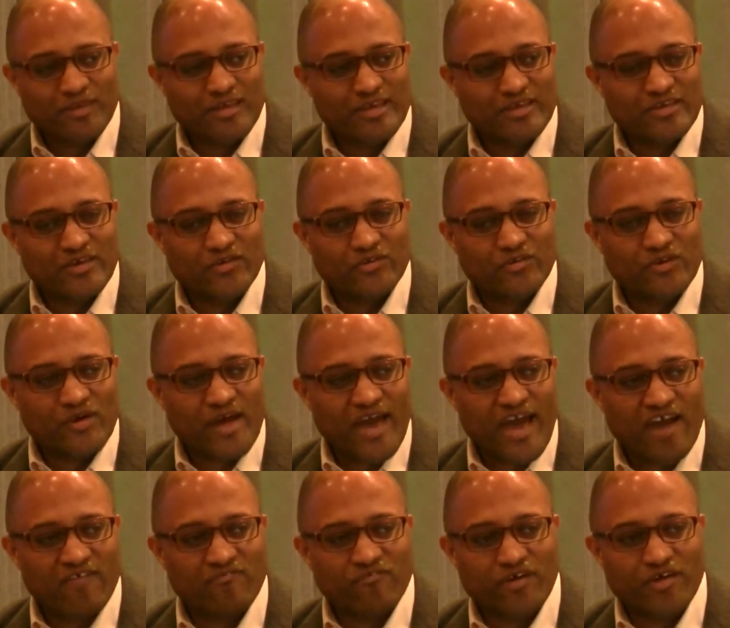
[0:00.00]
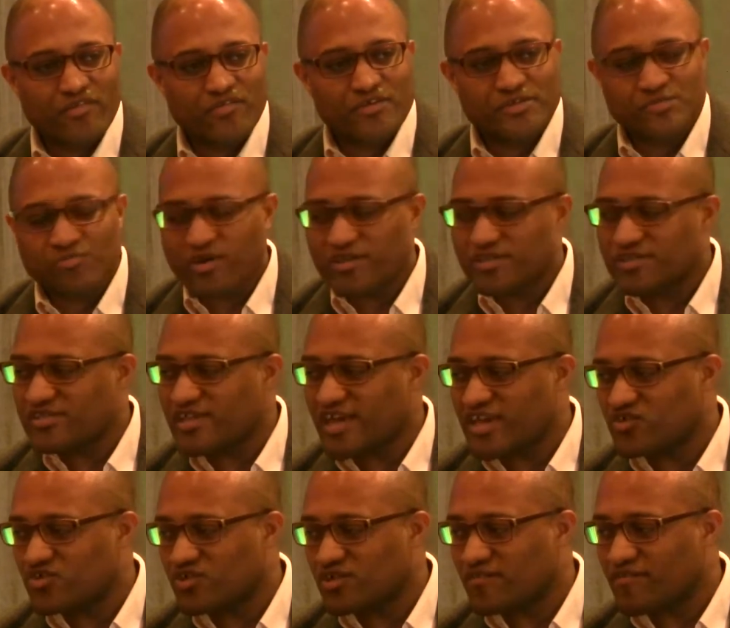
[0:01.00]
you'll have this
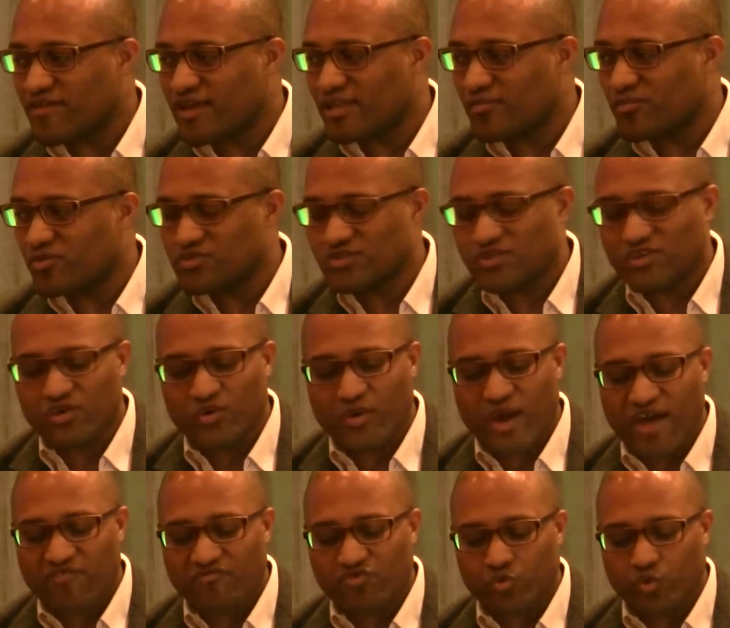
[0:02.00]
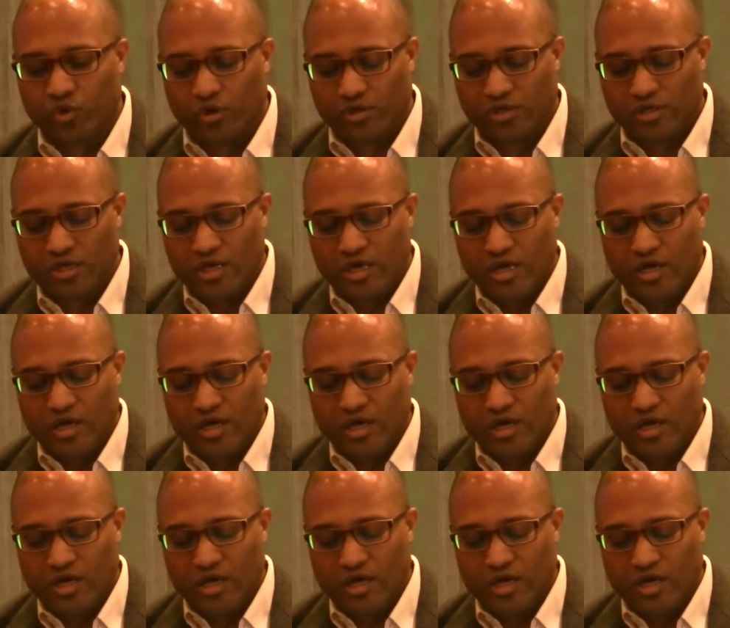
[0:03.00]
presentation available to you afterward.